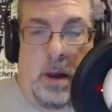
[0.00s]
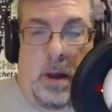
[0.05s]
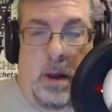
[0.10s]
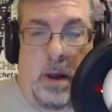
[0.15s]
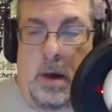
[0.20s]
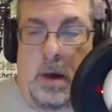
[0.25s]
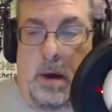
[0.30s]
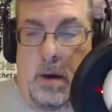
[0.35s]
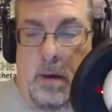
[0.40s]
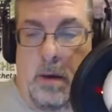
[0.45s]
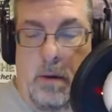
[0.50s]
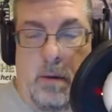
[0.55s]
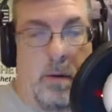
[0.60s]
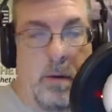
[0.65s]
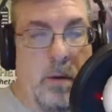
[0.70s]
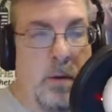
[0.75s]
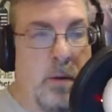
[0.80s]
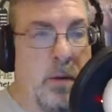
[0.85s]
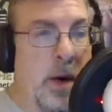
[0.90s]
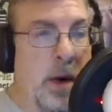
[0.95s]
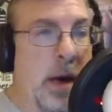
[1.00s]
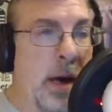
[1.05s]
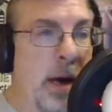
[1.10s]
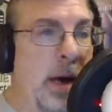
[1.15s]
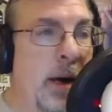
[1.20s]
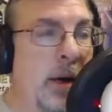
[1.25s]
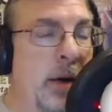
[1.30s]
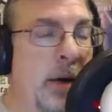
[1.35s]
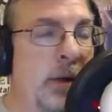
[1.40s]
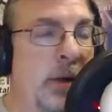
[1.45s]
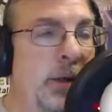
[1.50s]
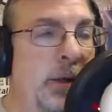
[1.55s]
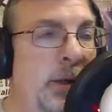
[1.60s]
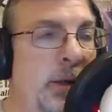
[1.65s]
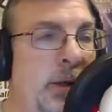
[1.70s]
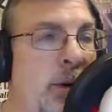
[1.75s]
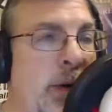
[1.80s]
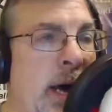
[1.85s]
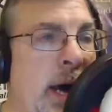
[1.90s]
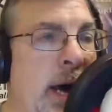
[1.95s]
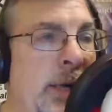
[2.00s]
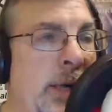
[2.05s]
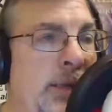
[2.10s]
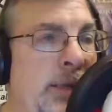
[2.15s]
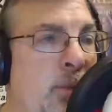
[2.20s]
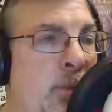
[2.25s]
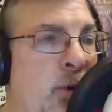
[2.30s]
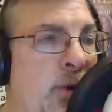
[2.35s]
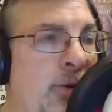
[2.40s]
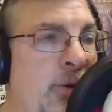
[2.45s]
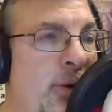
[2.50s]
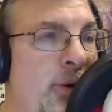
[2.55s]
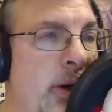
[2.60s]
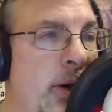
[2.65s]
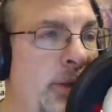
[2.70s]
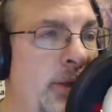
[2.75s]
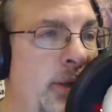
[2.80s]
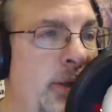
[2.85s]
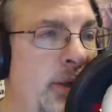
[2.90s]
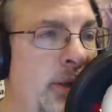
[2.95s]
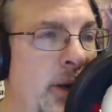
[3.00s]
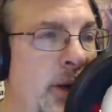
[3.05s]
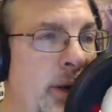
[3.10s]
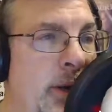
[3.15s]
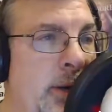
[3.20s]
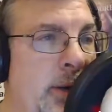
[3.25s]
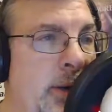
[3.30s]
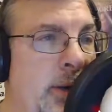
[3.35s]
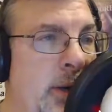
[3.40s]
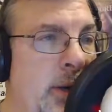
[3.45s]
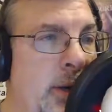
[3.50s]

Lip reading: So guys, any more thoughts? And I'll get